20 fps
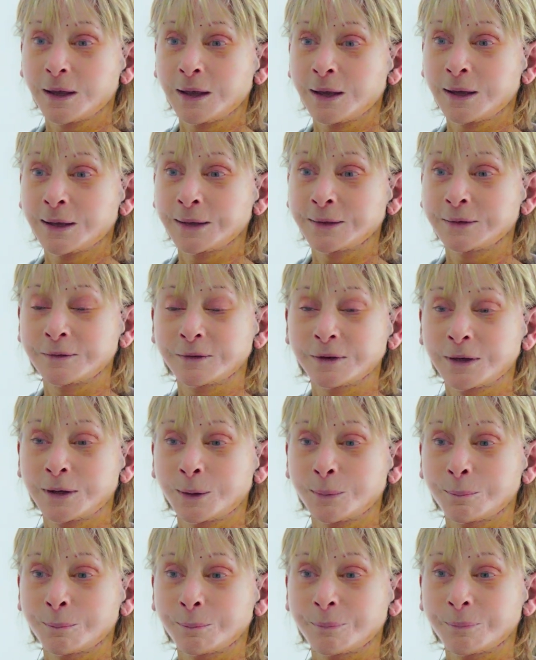And
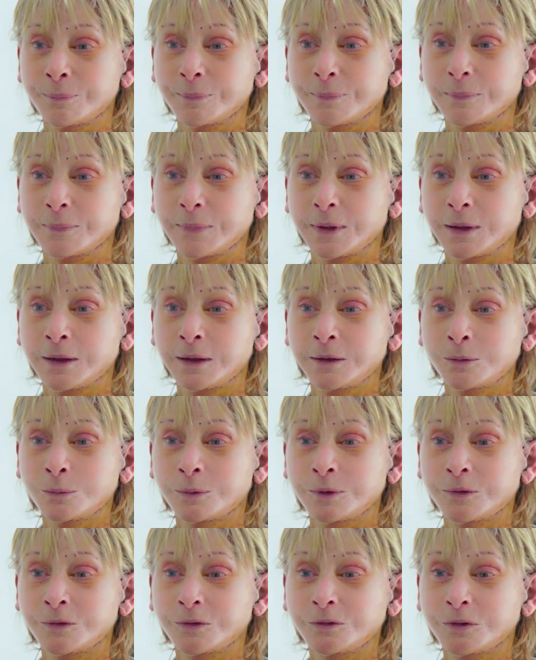um, it
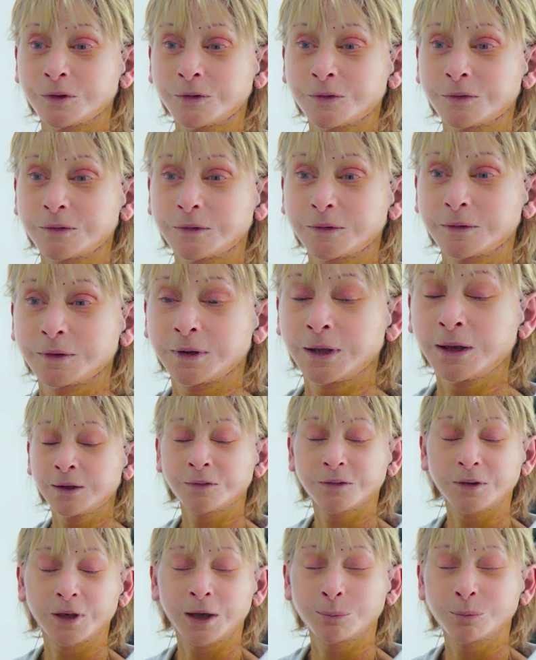was just, yeah,
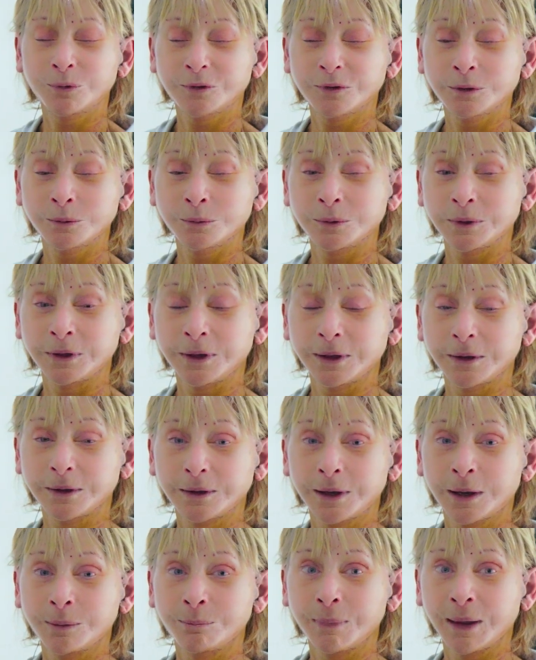it's absolutely
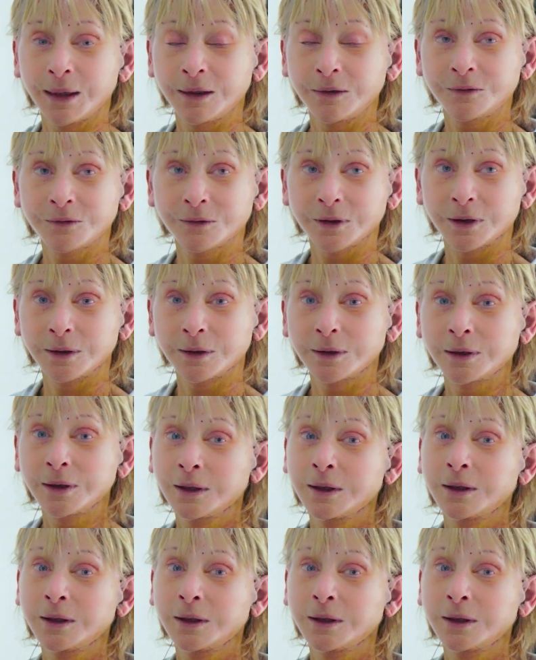amazing